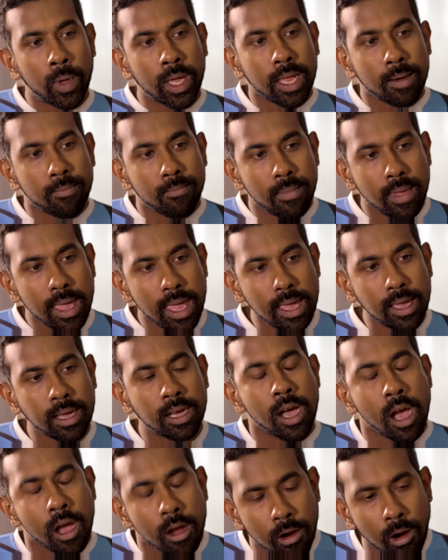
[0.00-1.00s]
we can make
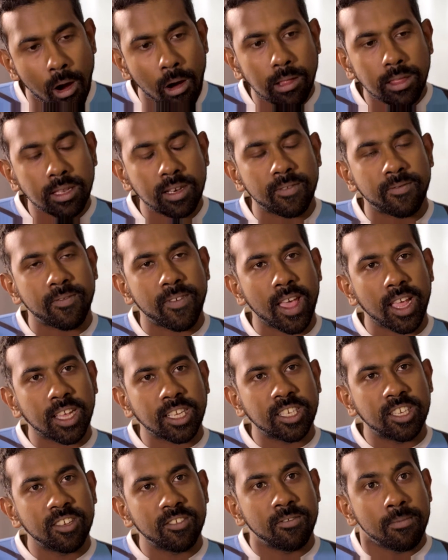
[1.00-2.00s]
cost
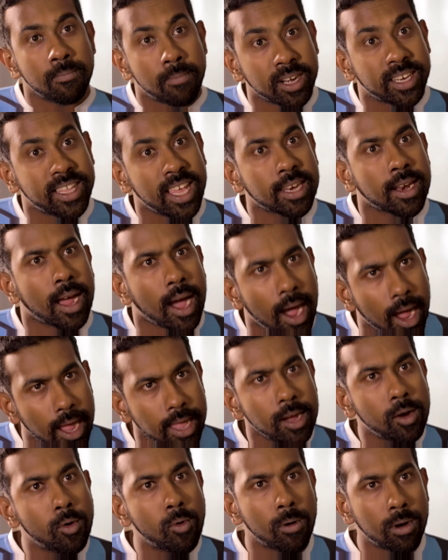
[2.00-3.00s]
effective but yet high
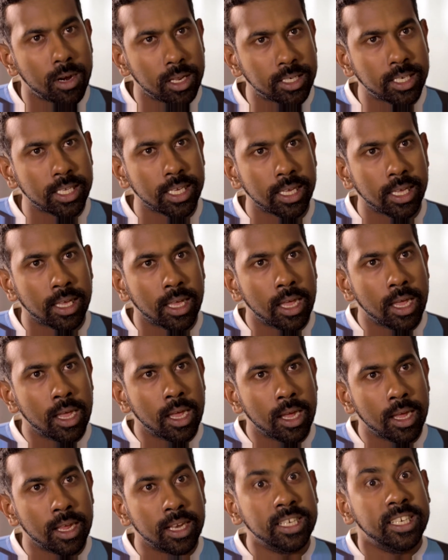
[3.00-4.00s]
quality
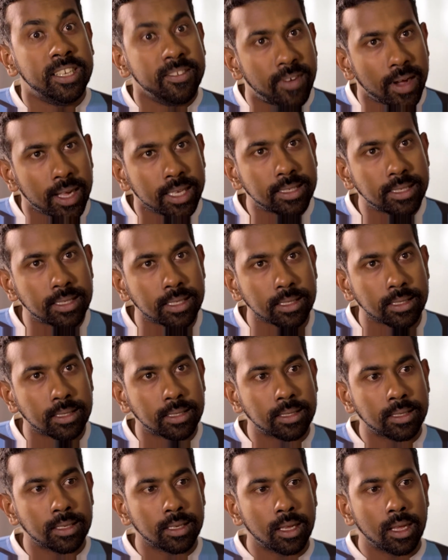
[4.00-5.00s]

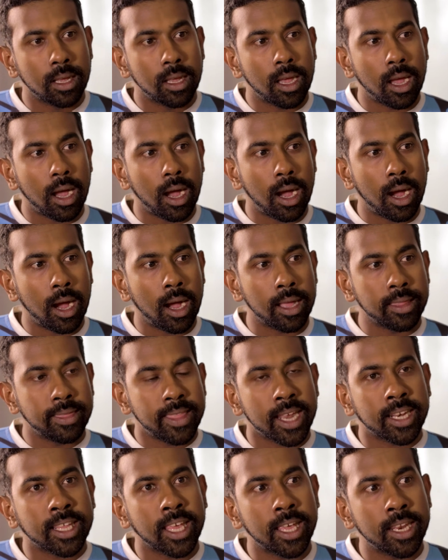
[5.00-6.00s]
devices uh,
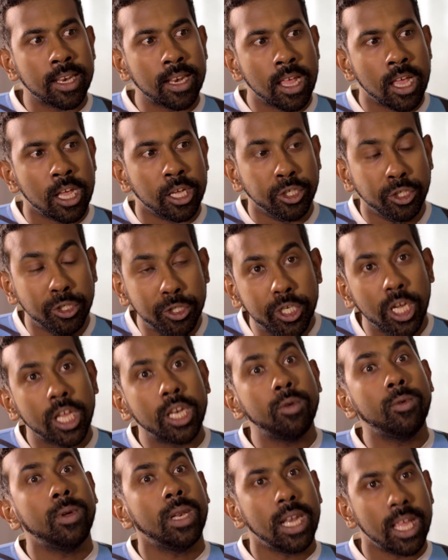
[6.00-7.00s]
that can
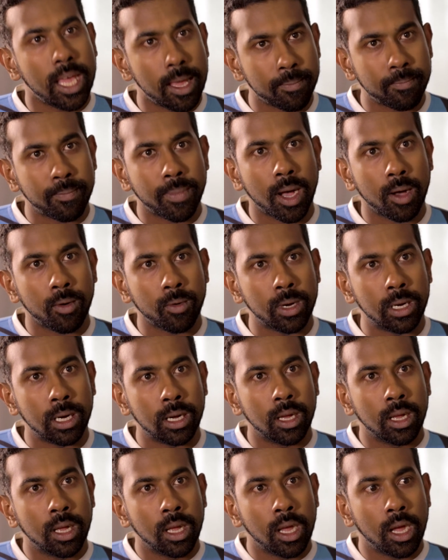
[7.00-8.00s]
genuinely empower
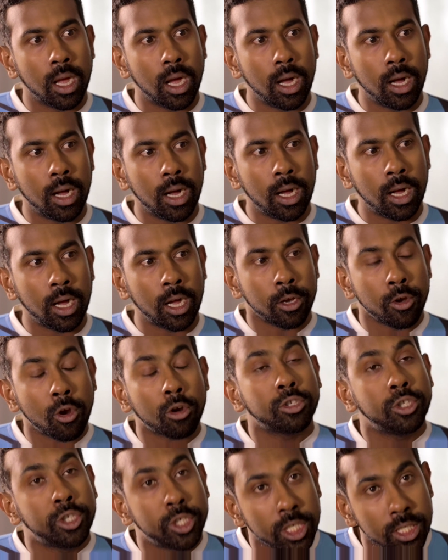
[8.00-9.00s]
uh,
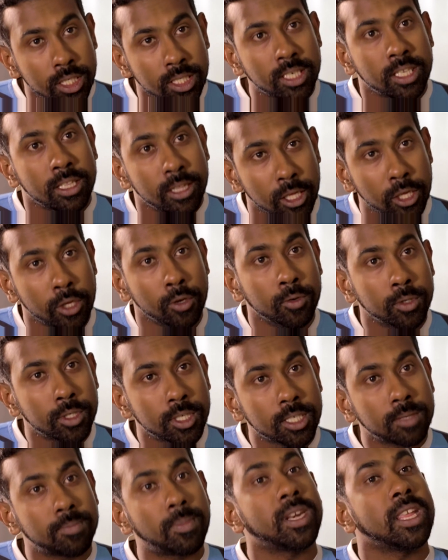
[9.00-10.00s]
not just the
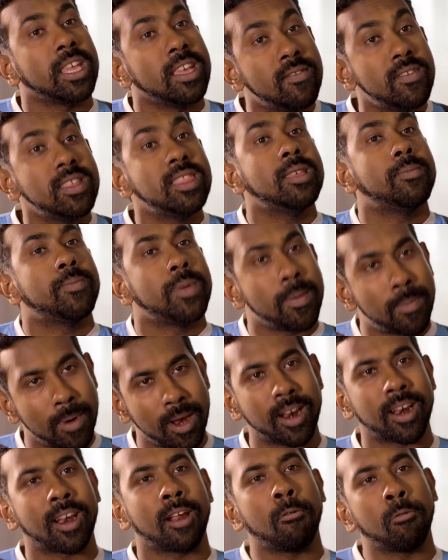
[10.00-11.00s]
users but even the people
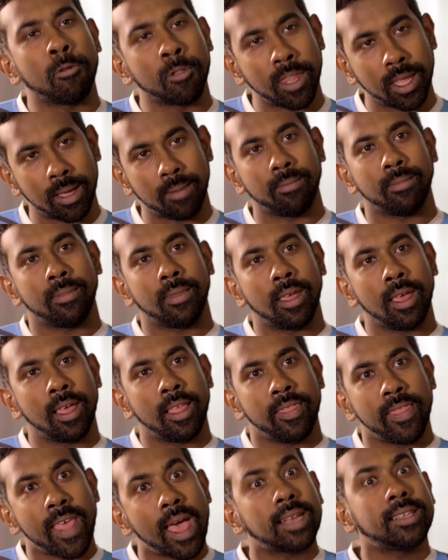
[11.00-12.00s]
around them.
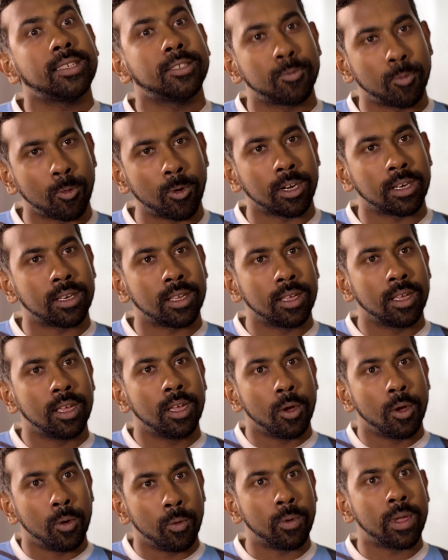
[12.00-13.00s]
That is what
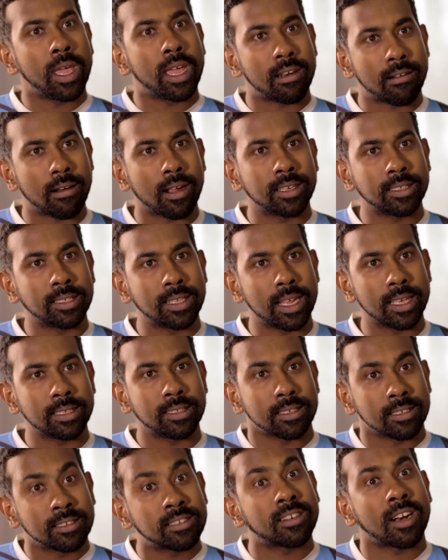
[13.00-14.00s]
we at Rise Legs
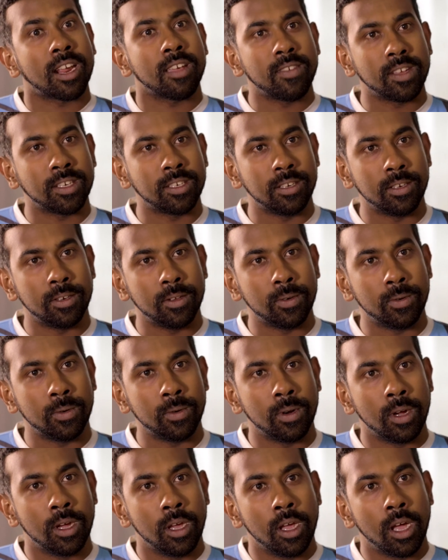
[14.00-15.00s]
are striving to do
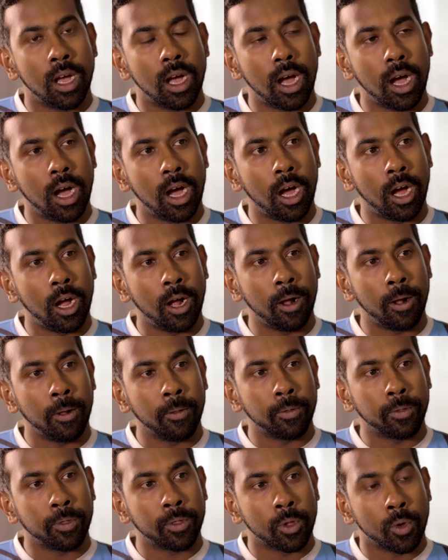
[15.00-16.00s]
uh,
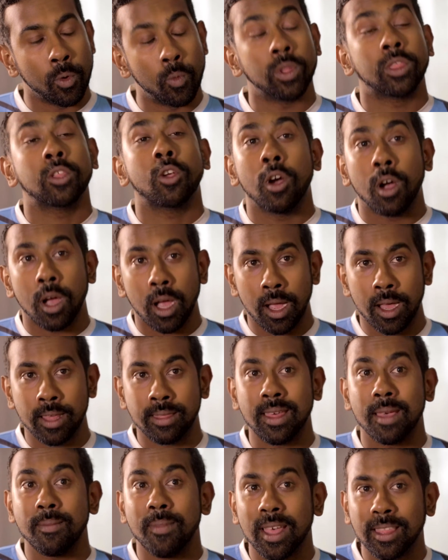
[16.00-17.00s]
with uh,
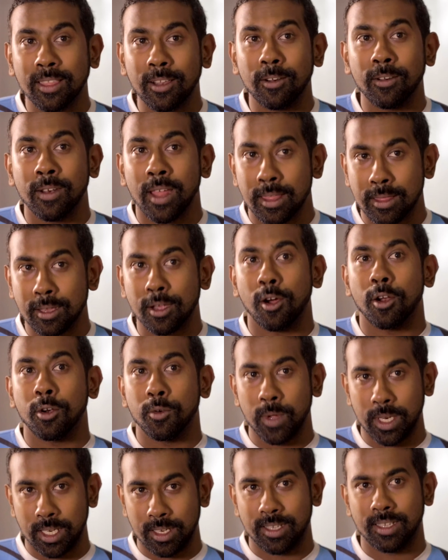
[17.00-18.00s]
Cybathlon as a
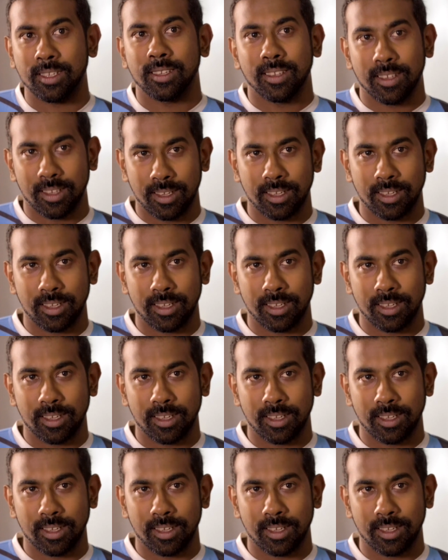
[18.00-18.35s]
conduit.